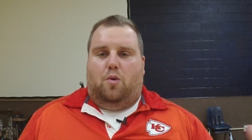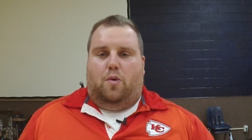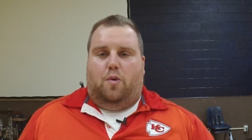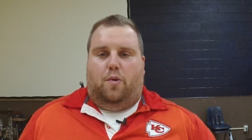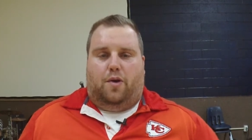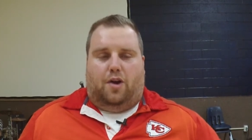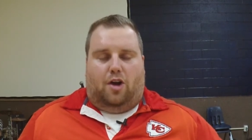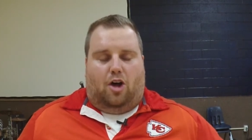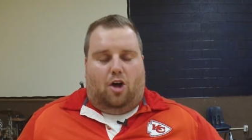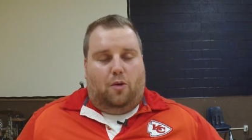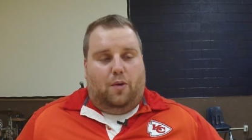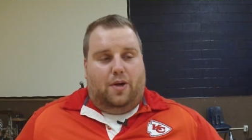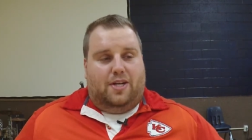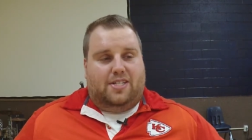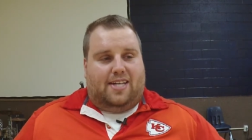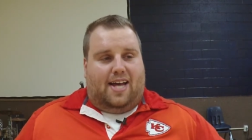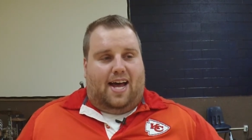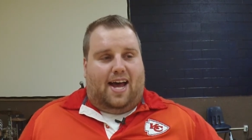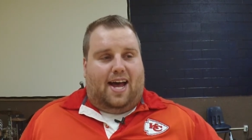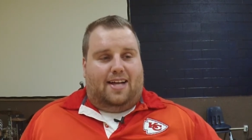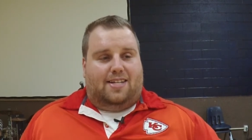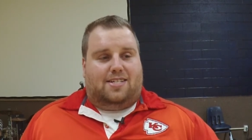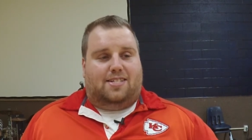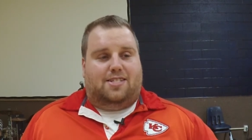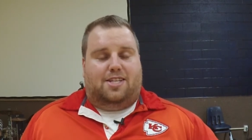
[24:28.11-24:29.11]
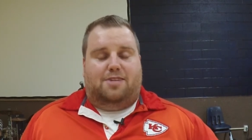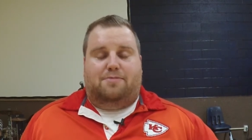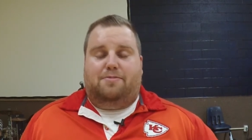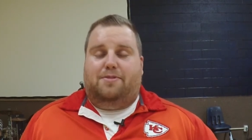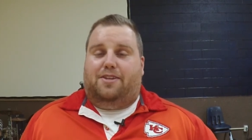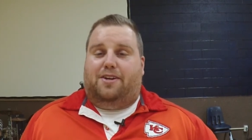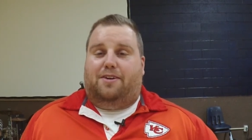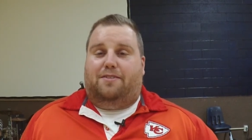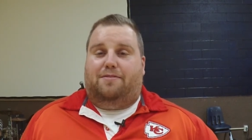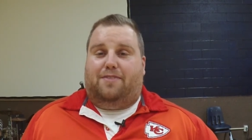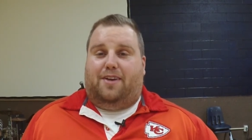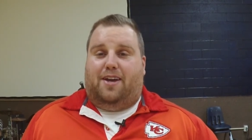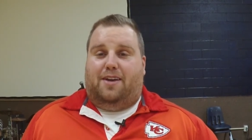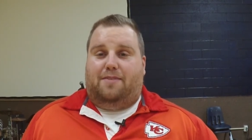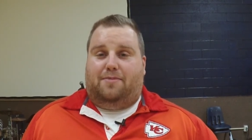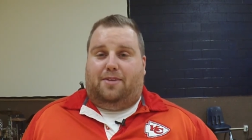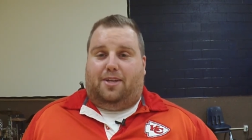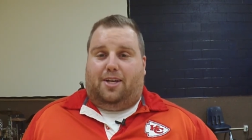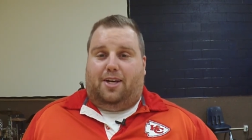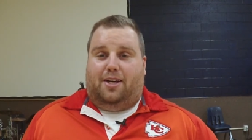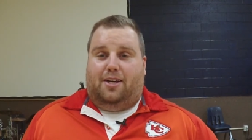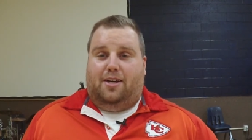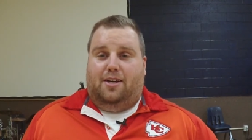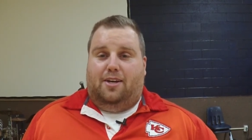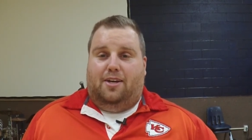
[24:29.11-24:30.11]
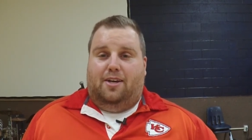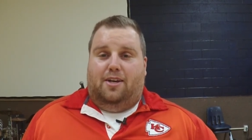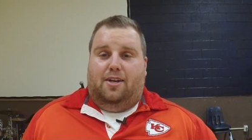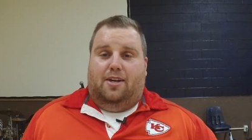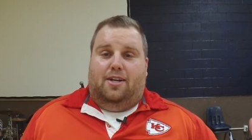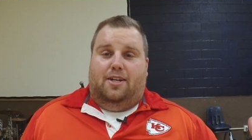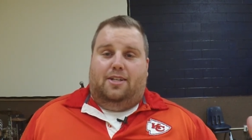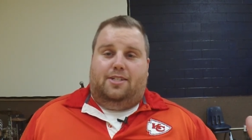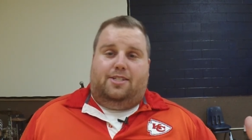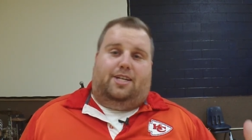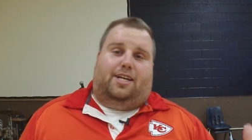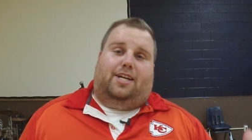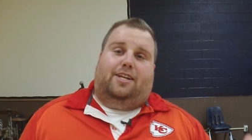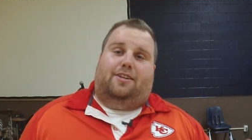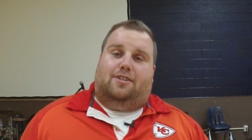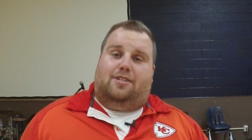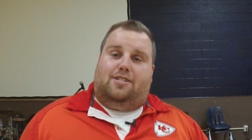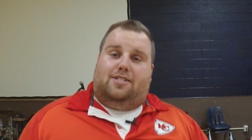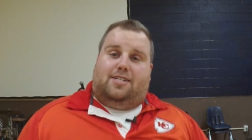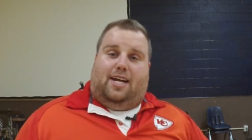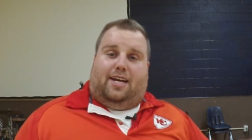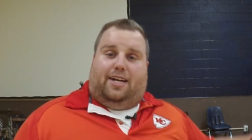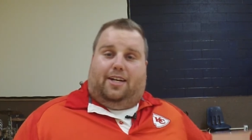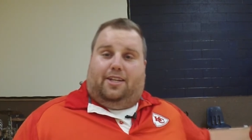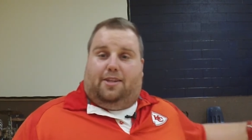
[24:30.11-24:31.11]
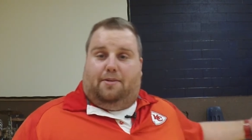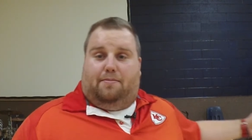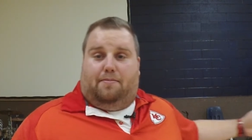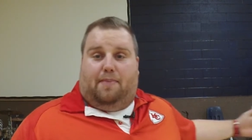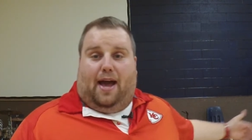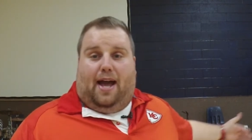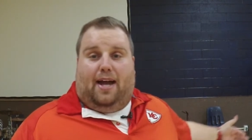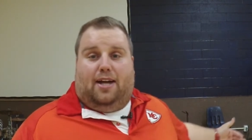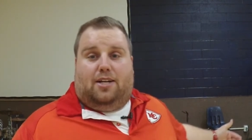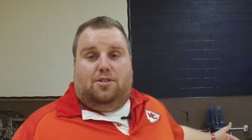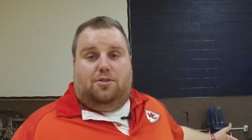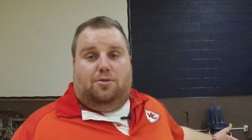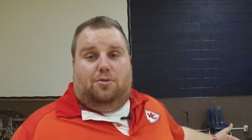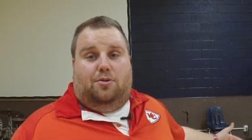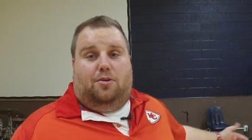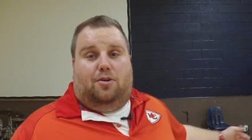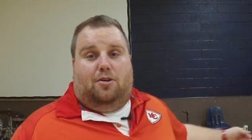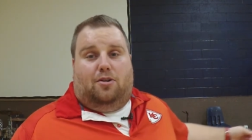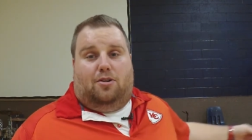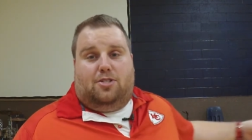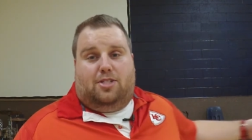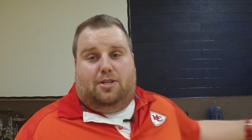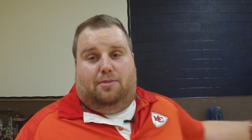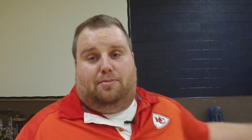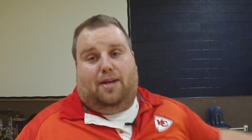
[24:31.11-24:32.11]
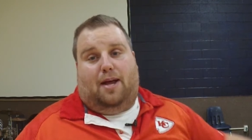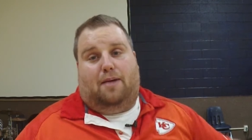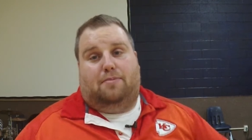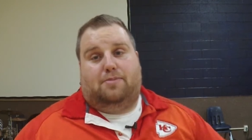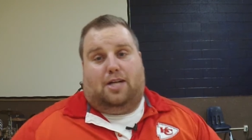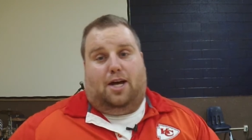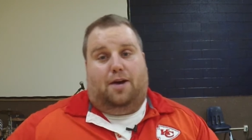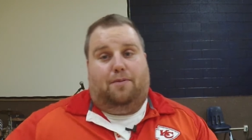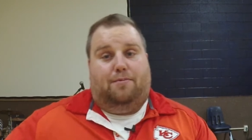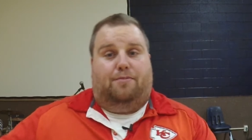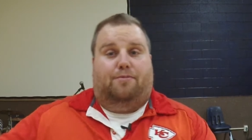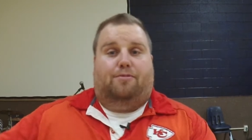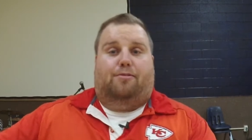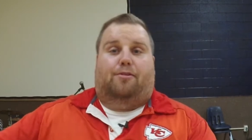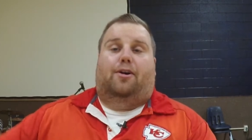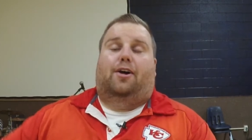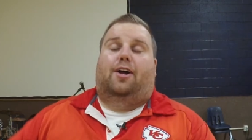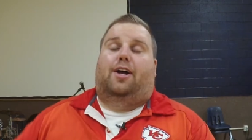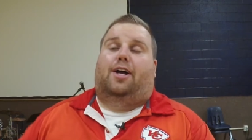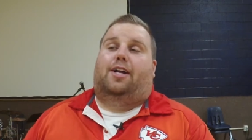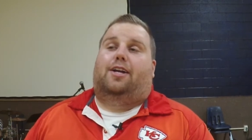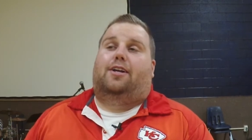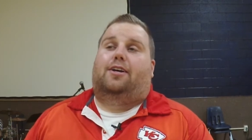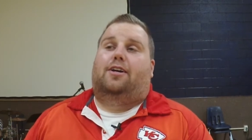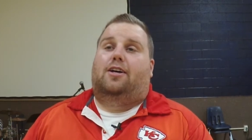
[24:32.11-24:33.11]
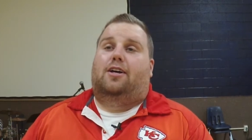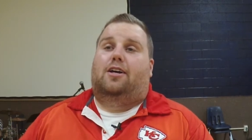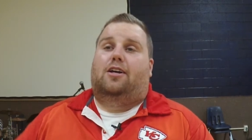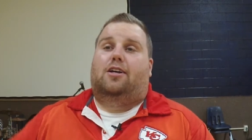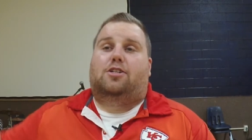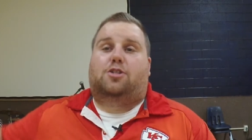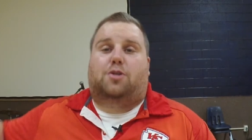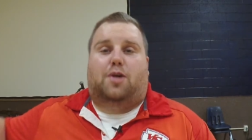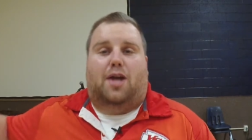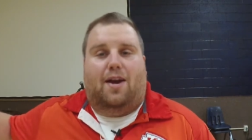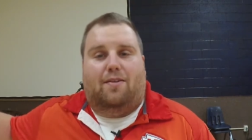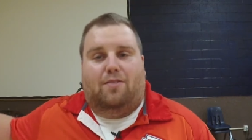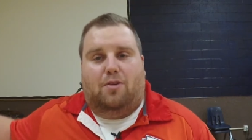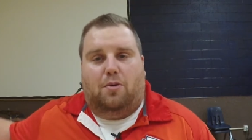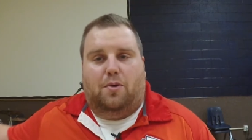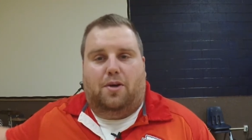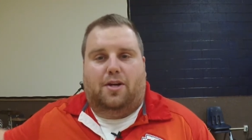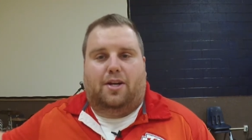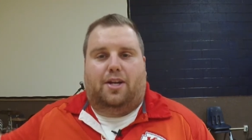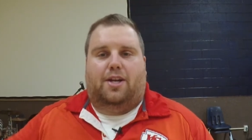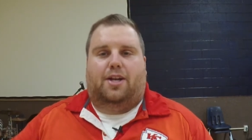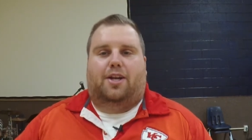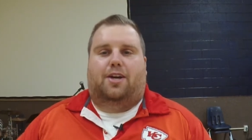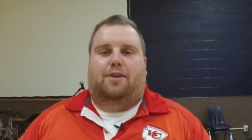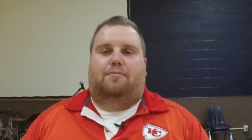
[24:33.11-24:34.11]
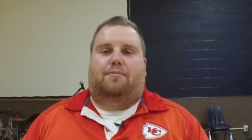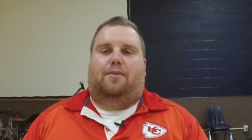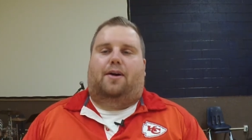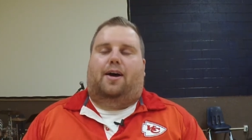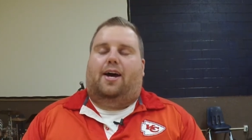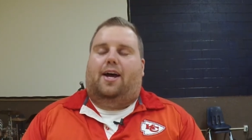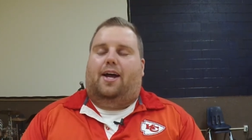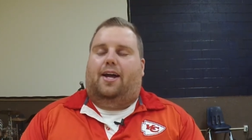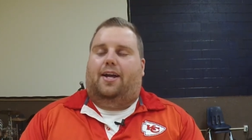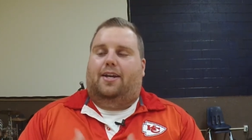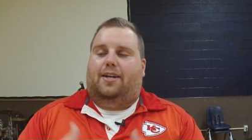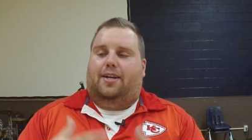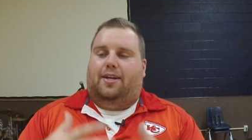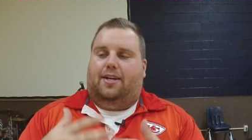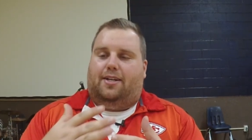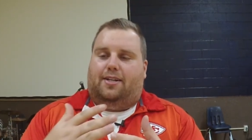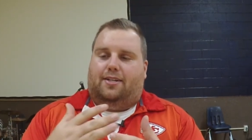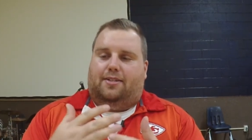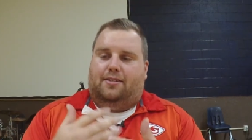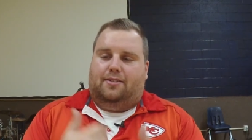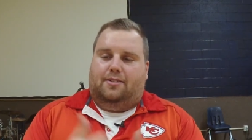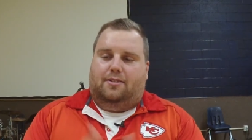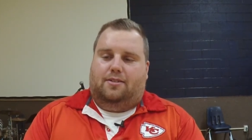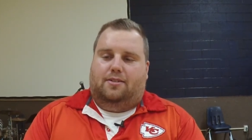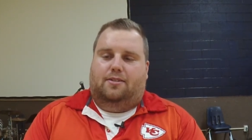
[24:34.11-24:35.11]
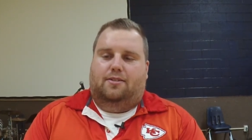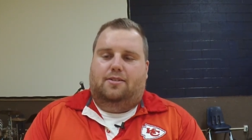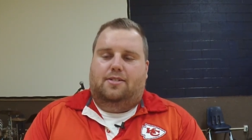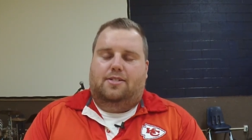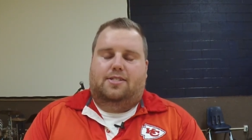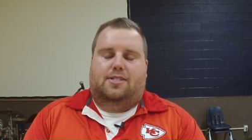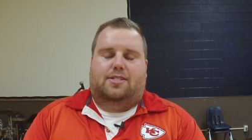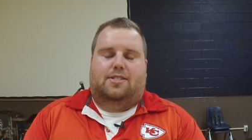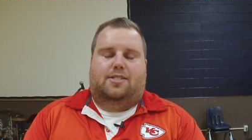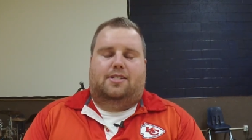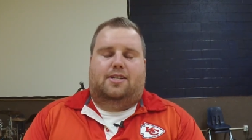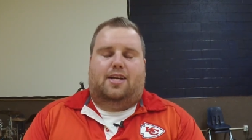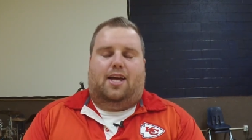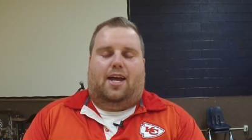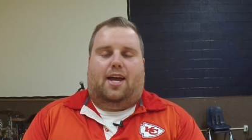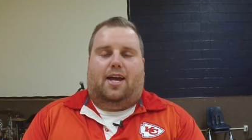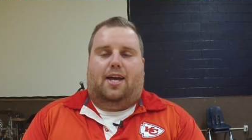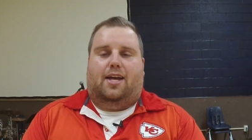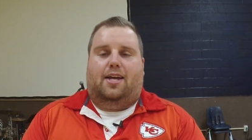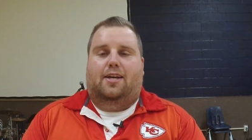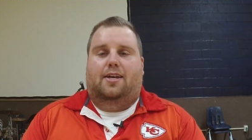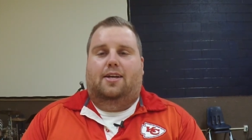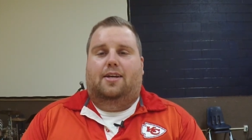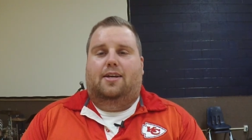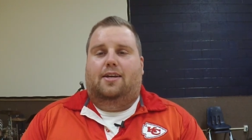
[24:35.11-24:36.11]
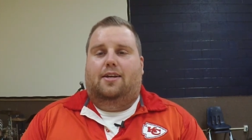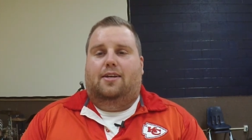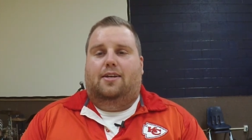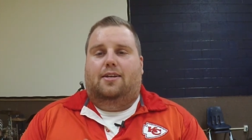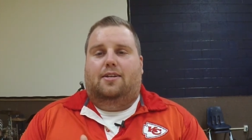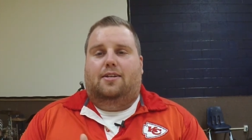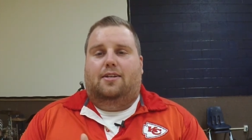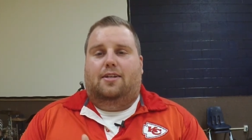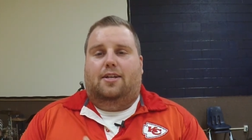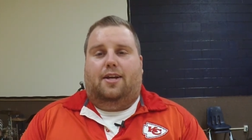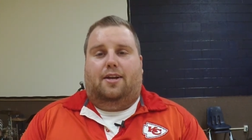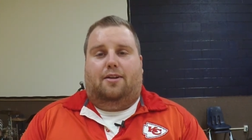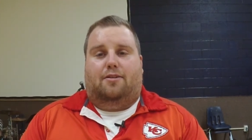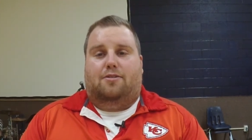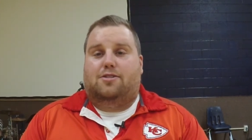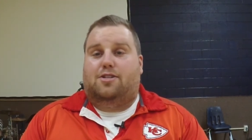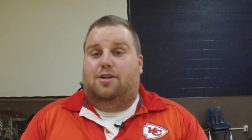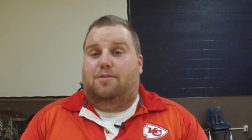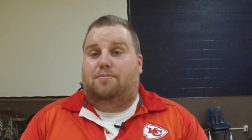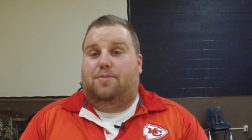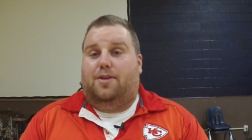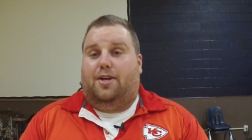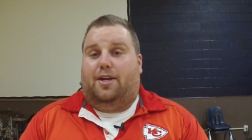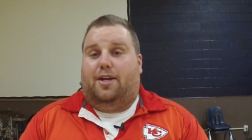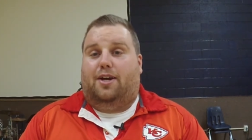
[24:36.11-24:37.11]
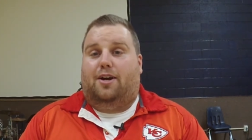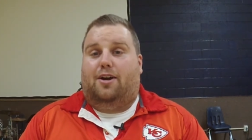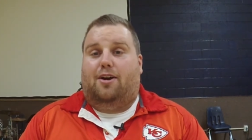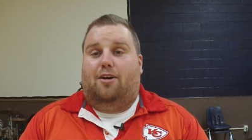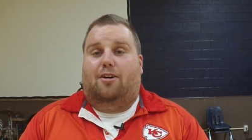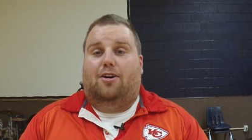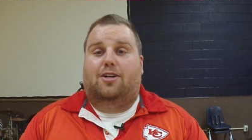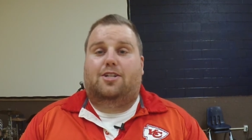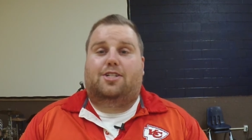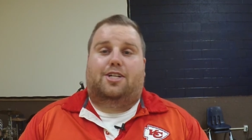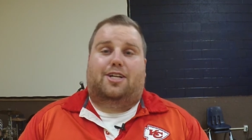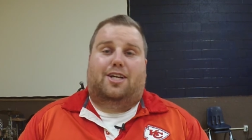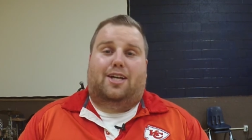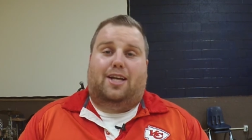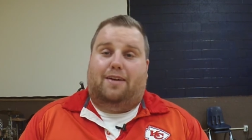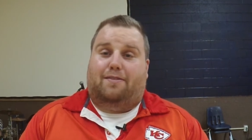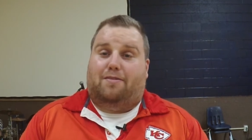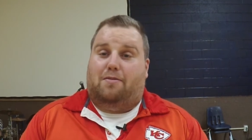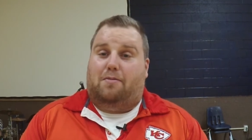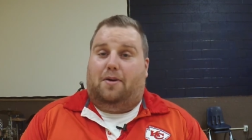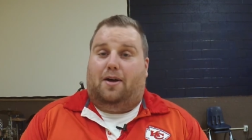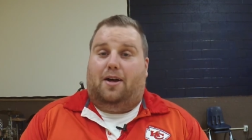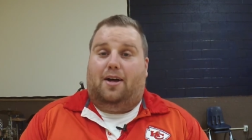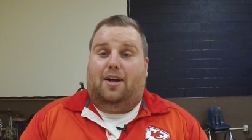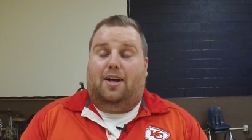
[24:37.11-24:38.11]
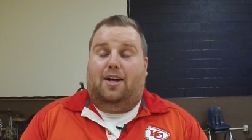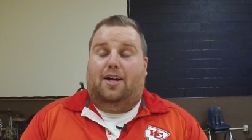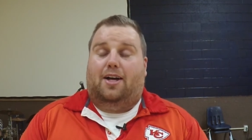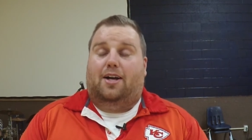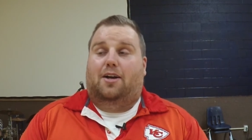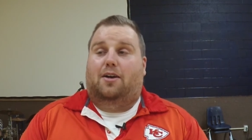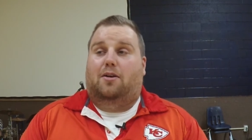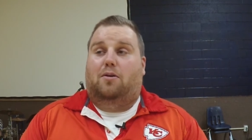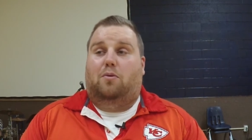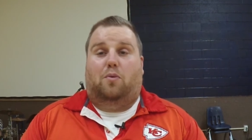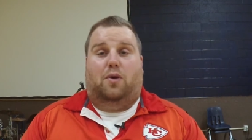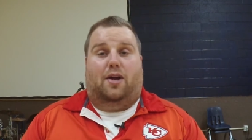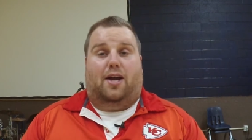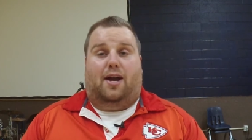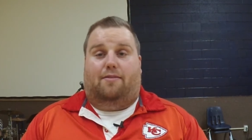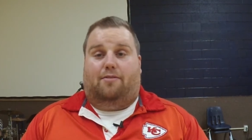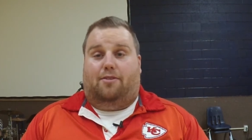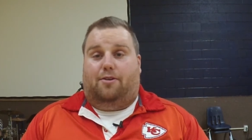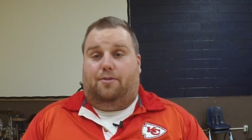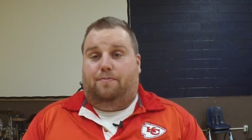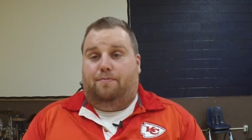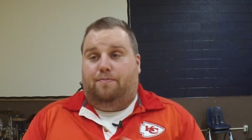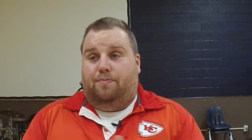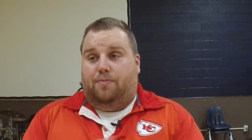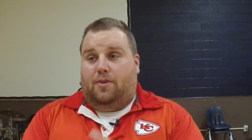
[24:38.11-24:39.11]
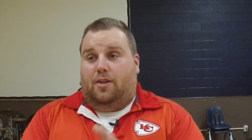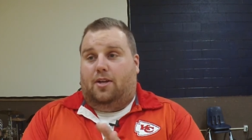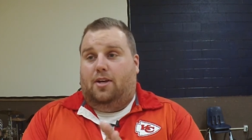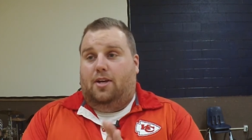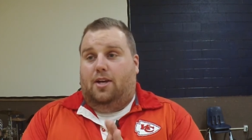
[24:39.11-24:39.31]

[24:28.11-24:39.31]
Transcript: we would always ask them and their family to either stand at the back door or sometimes up front so everyone could come by and say, you know, something encouraging, give them a hug, whatever.